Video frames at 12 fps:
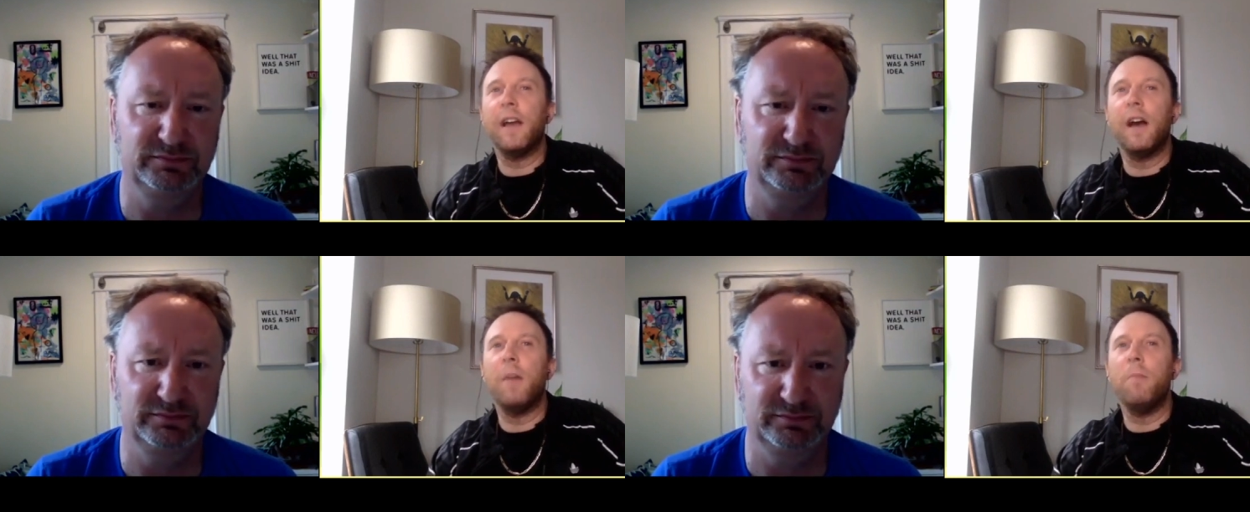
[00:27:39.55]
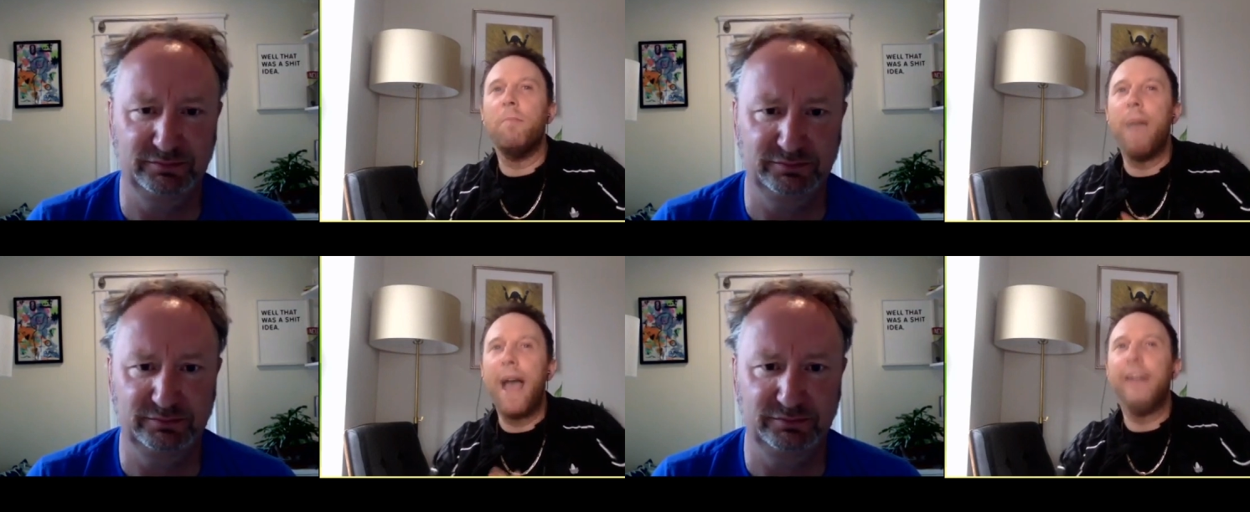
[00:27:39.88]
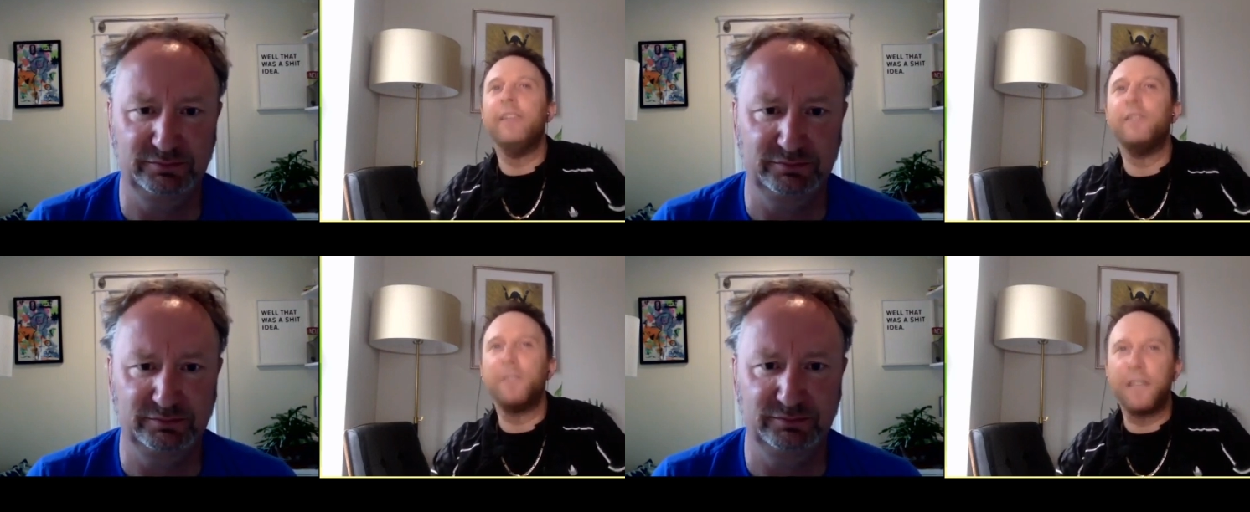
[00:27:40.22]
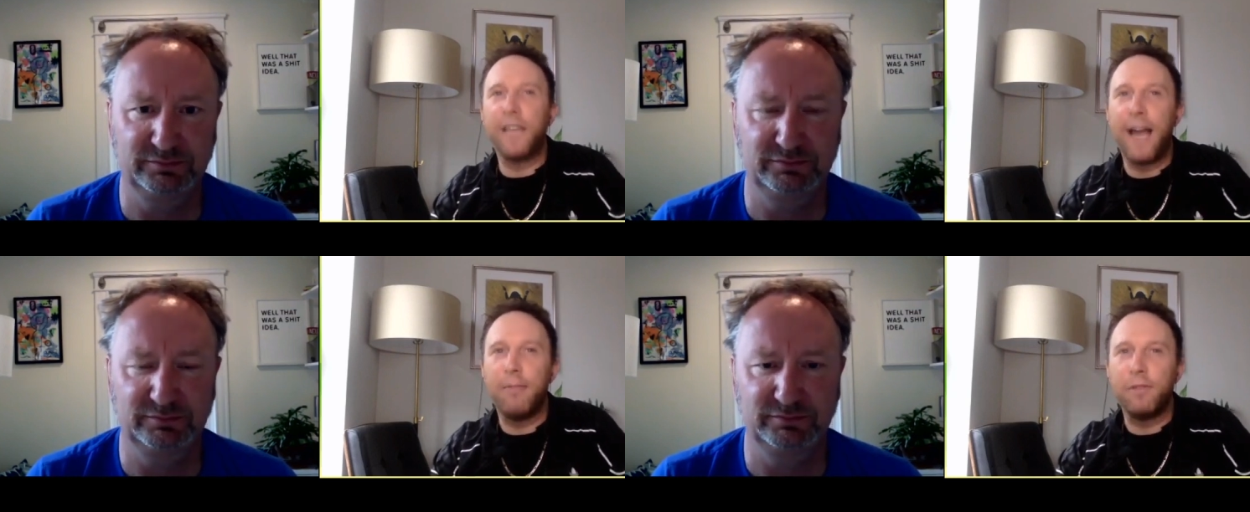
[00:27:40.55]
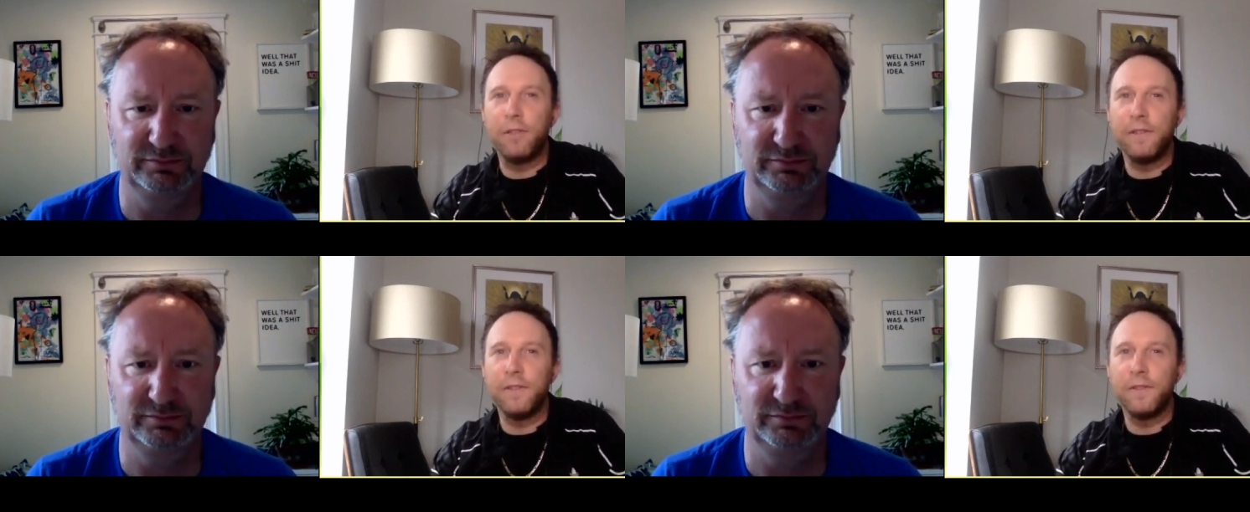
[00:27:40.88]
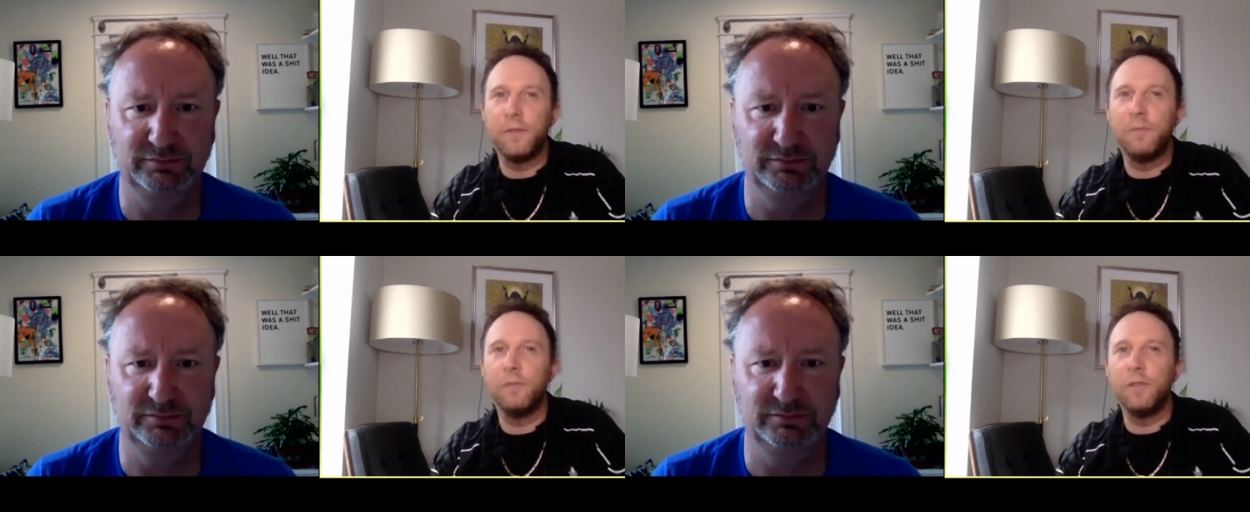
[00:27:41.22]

Speaker 1: a managed capitalism,